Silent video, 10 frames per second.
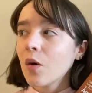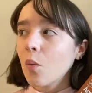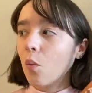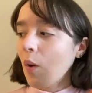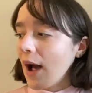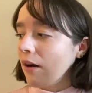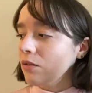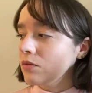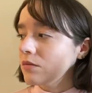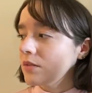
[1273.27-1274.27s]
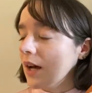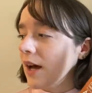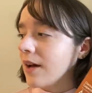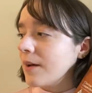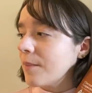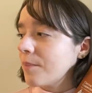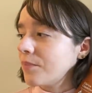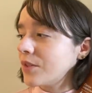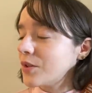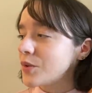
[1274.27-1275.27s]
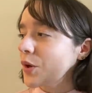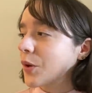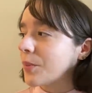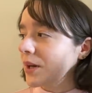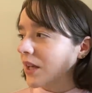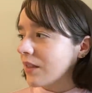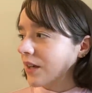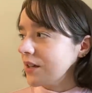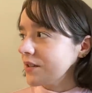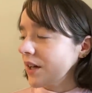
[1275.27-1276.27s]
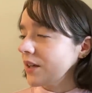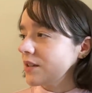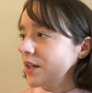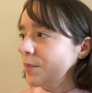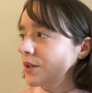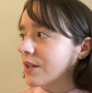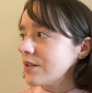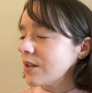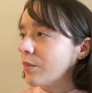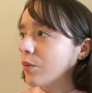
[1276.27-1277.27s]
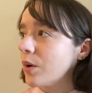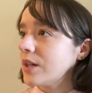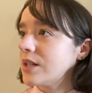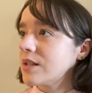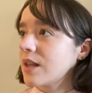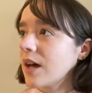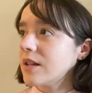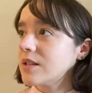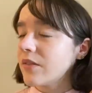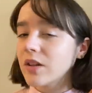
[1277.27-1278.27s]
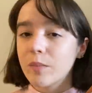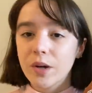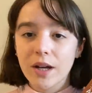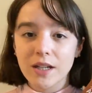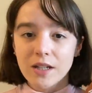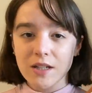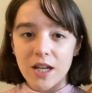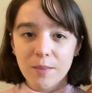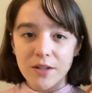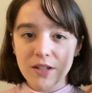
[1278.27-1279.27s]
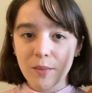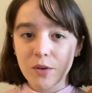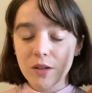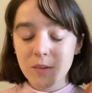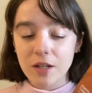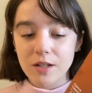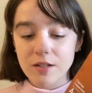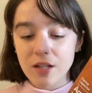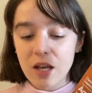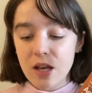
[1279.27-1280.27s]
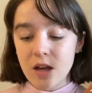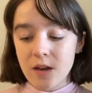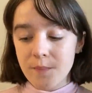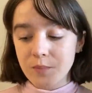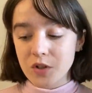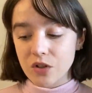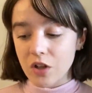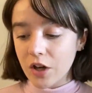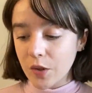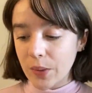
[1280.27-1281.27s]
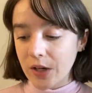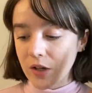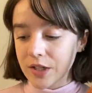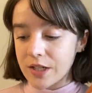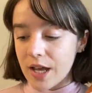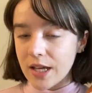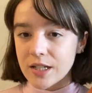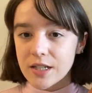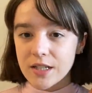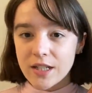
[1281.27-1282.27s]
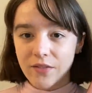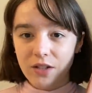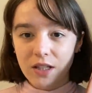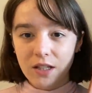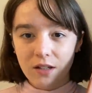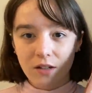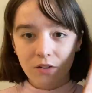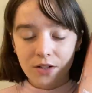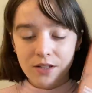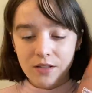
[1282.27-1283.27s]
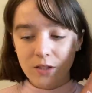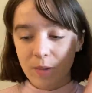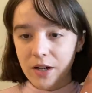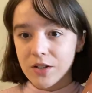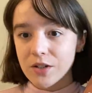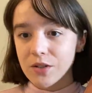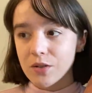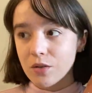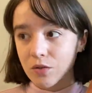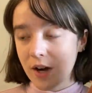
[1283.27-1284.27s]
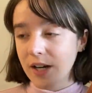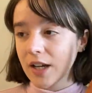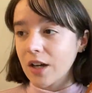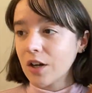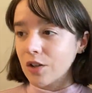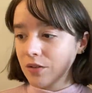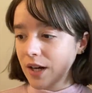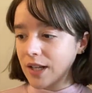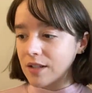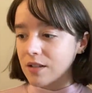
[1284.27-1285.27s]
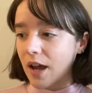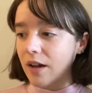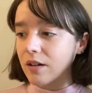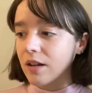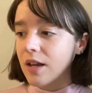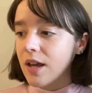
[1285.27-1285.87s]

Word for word: wow. Um, there's so many things I could say about this. Number one is that it's definitely a book I need to take my time with because there's a lot going on and definitely Clarice Lispector's writing, her writing style